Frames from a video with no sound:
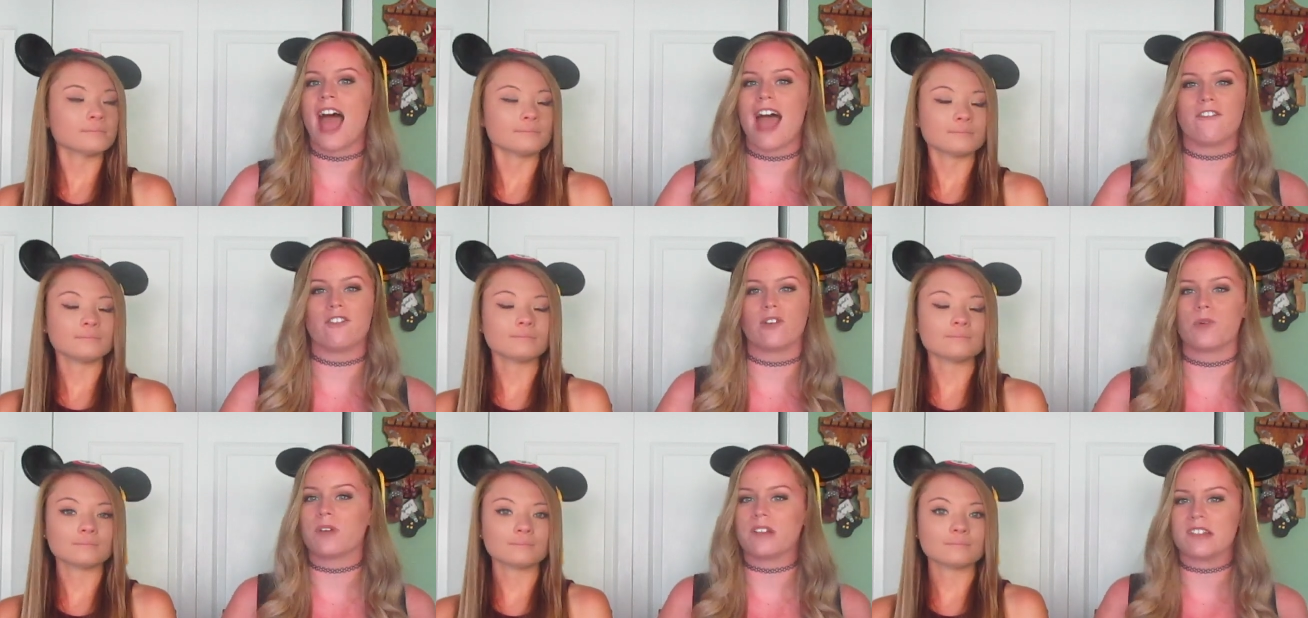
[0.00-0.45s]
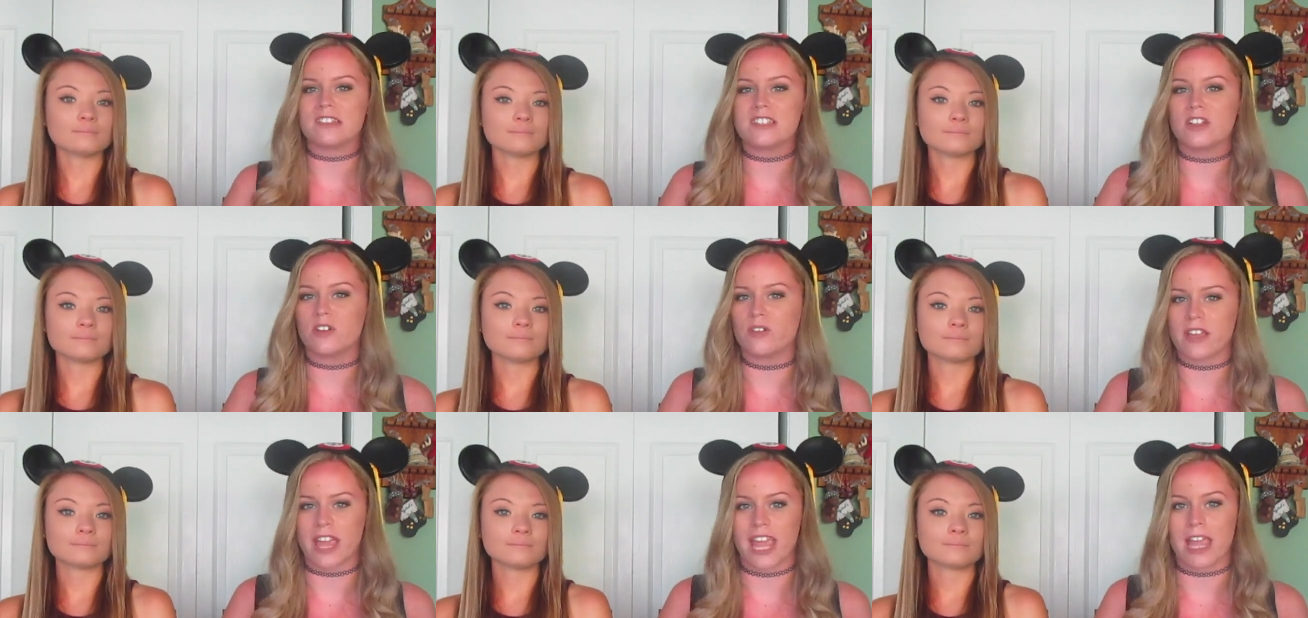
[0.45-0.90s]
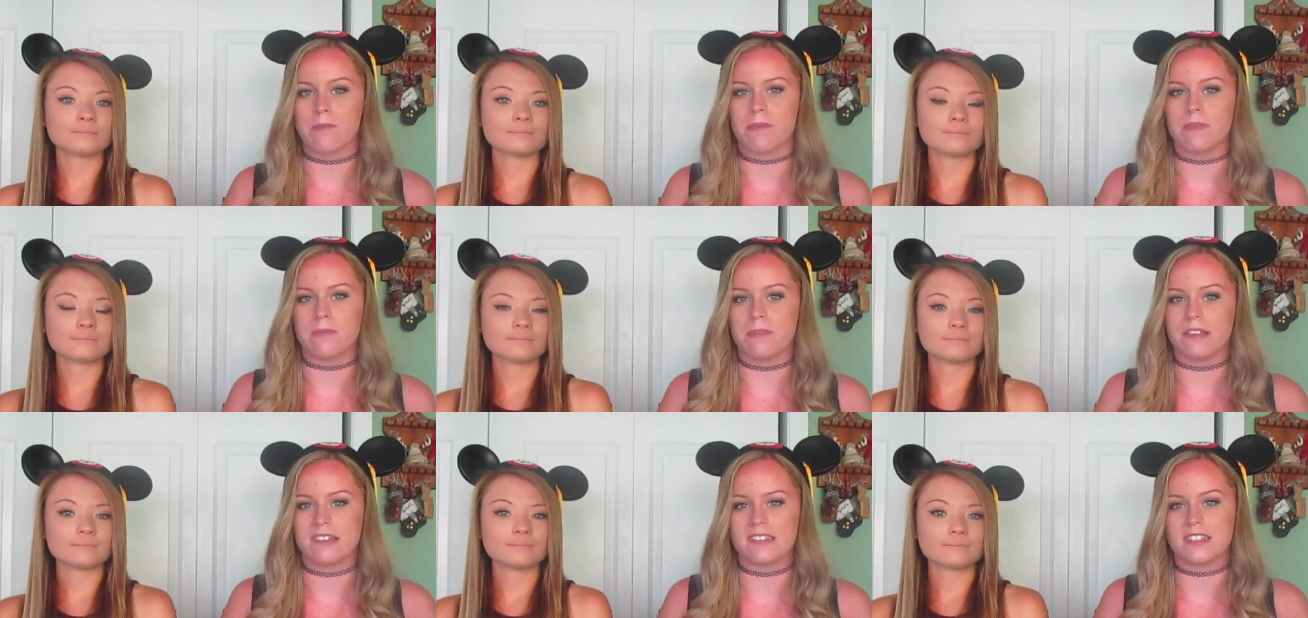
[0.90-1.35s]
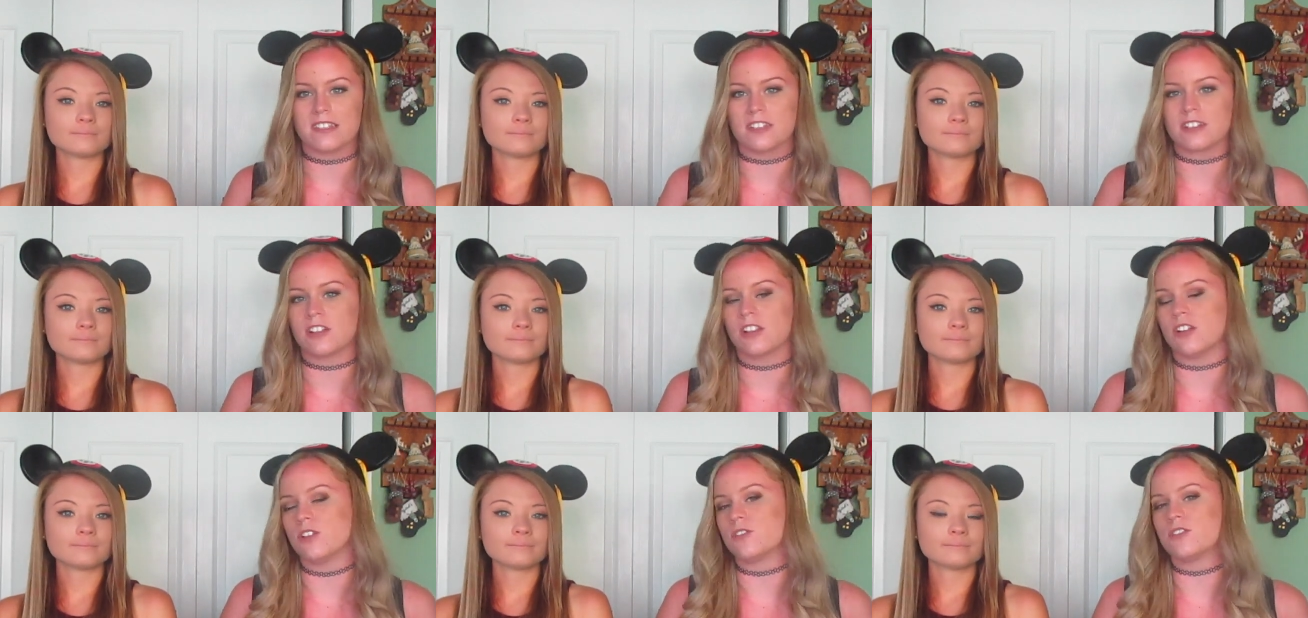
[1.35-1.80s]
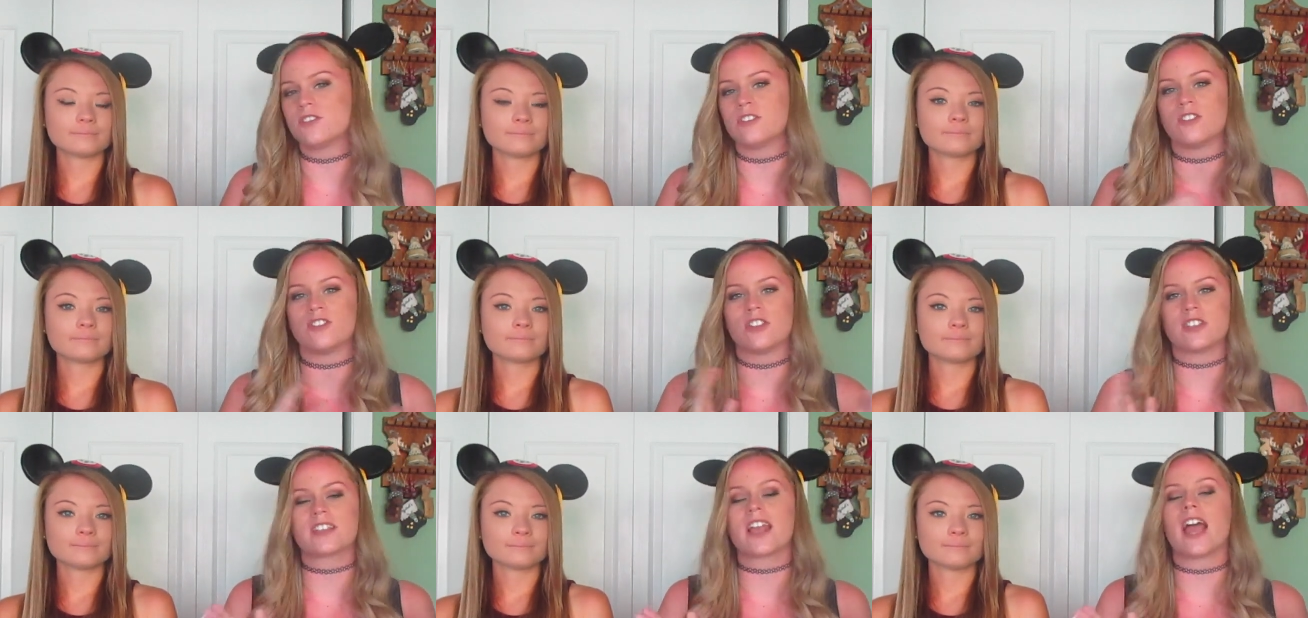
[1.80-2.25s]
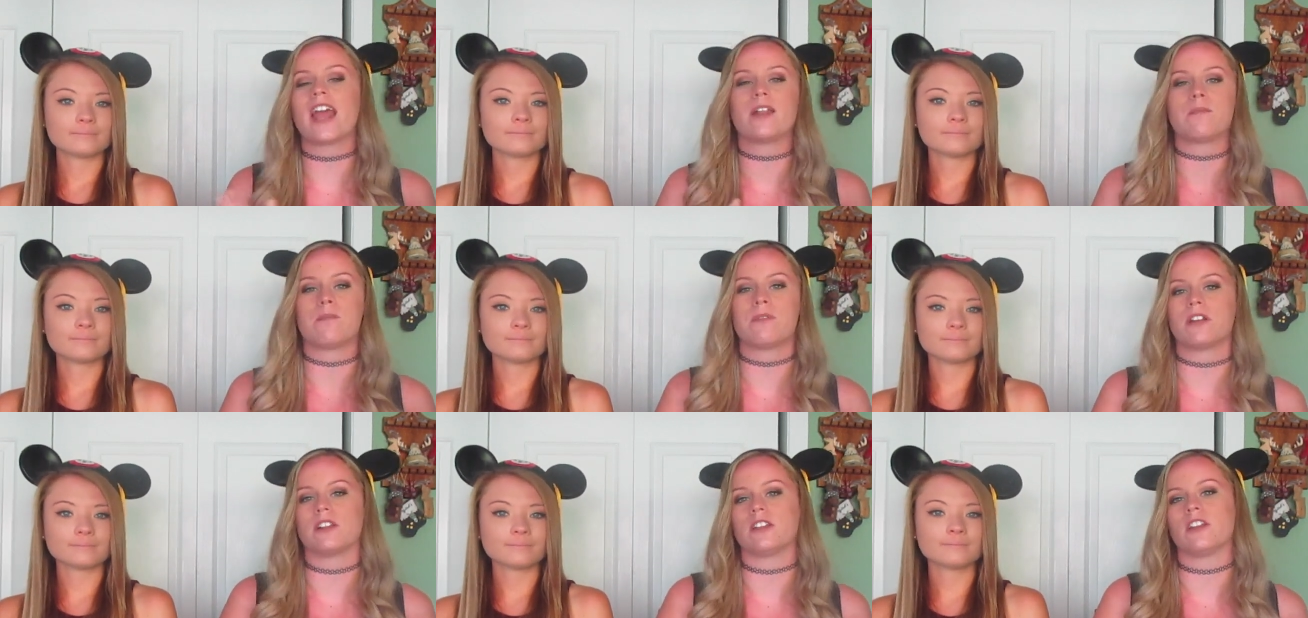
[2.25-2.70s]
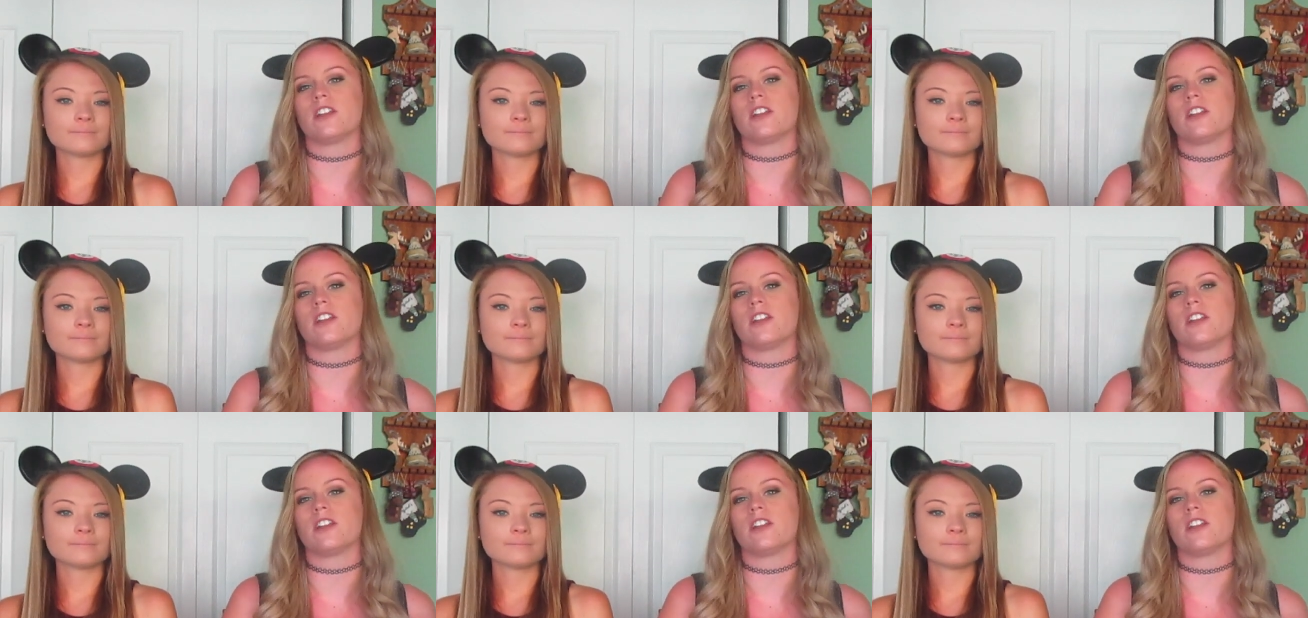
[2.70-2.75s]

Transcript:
Speaker 1: everyone still came in business clothes. So just kind of put a